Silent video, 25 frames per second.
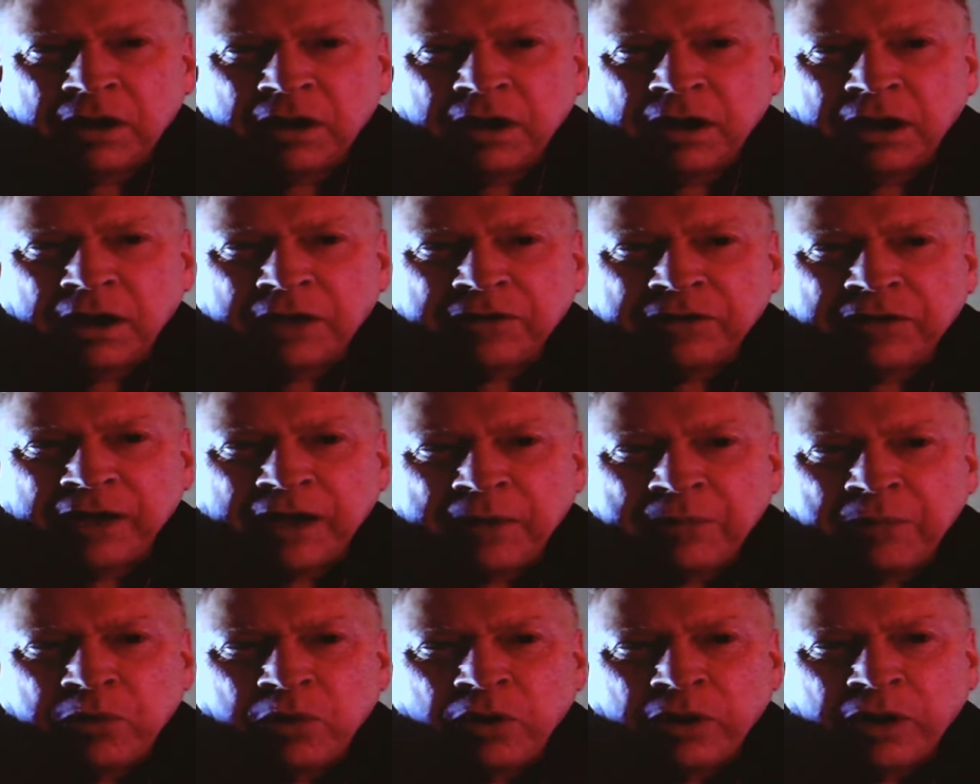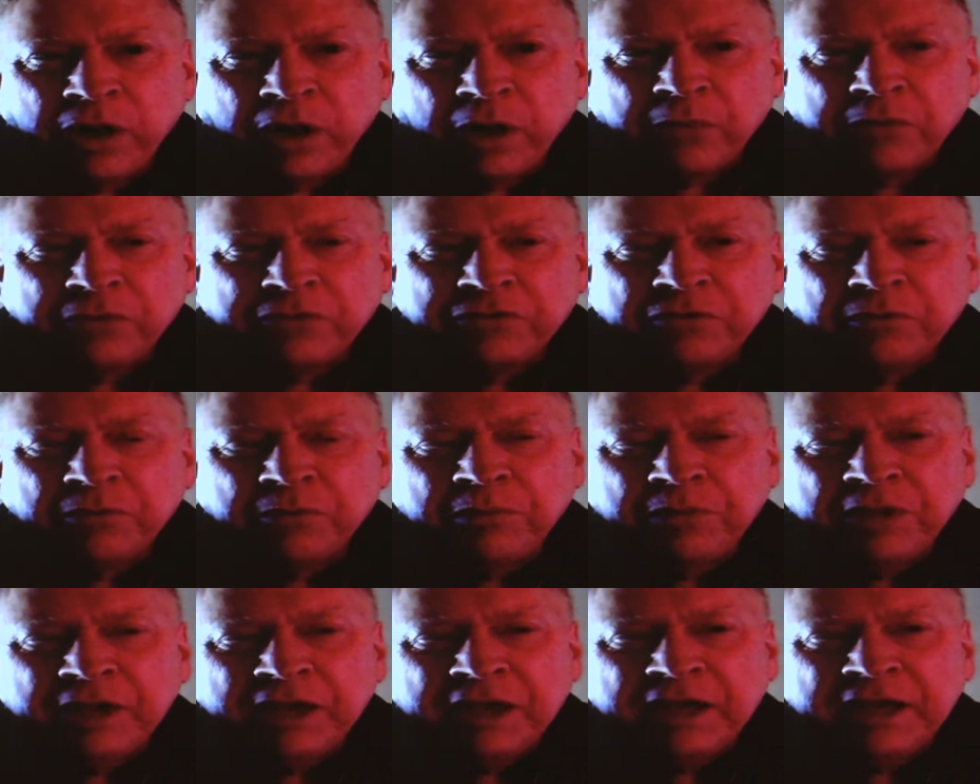at that point I was
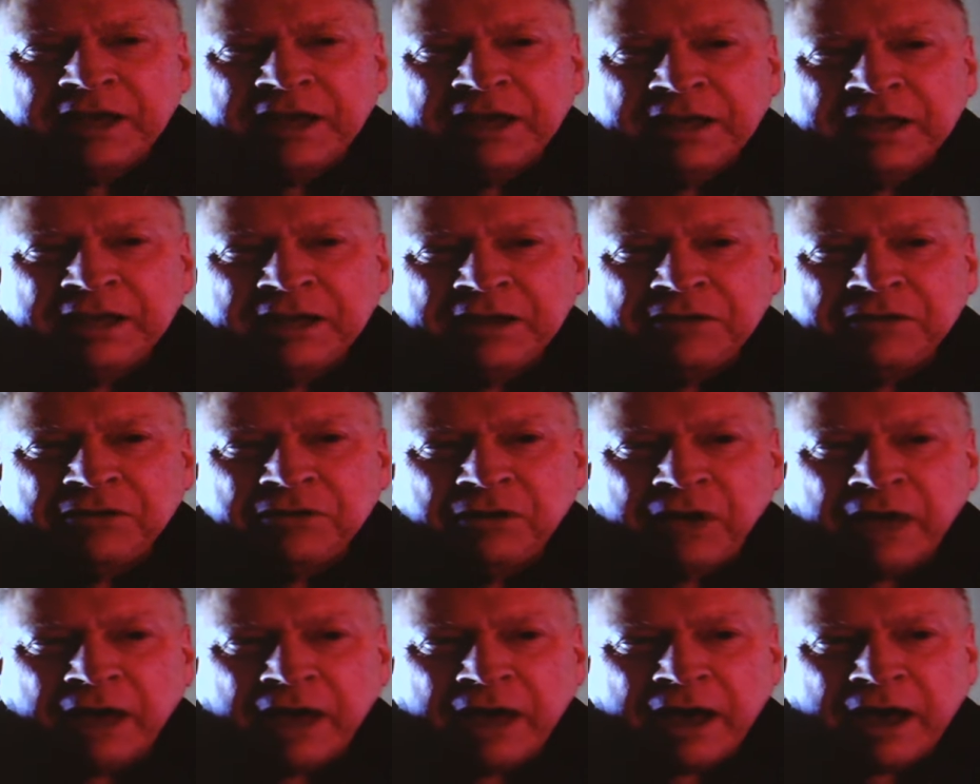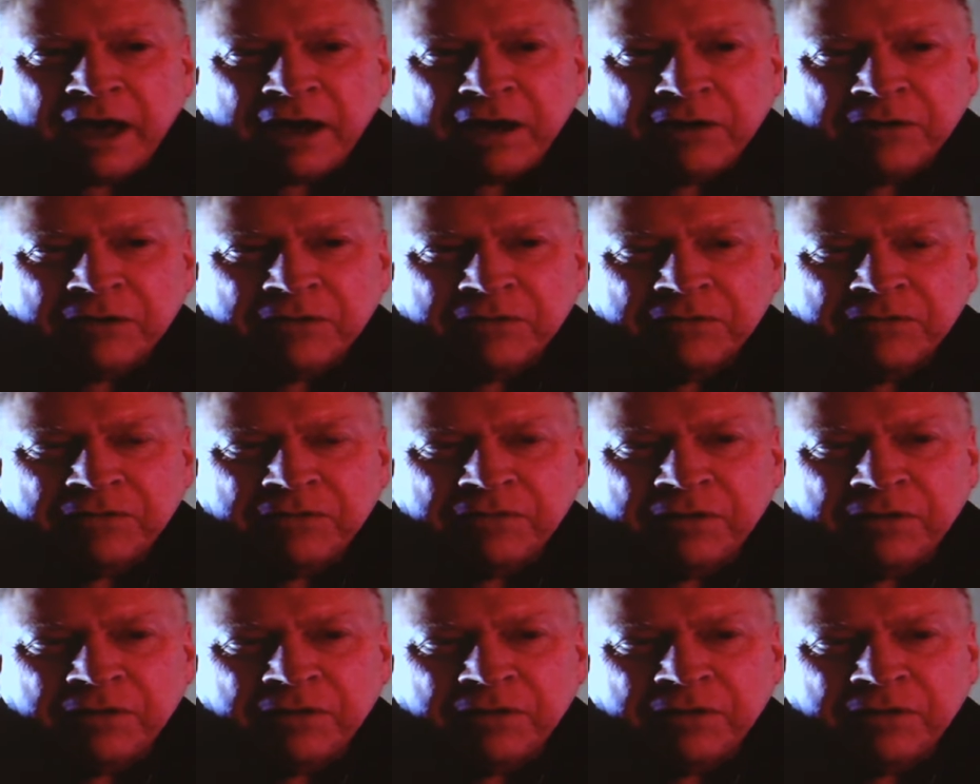beginning to have